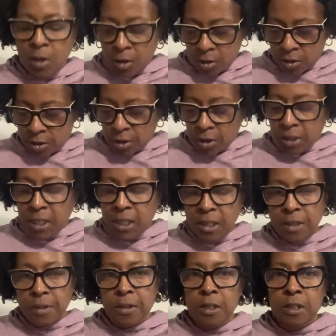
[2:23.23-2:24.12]
So
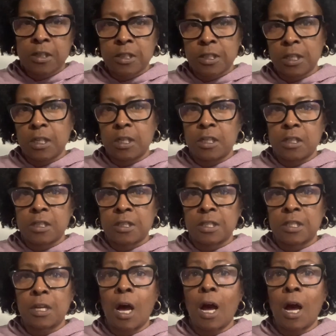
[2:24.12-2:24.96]
again, this is an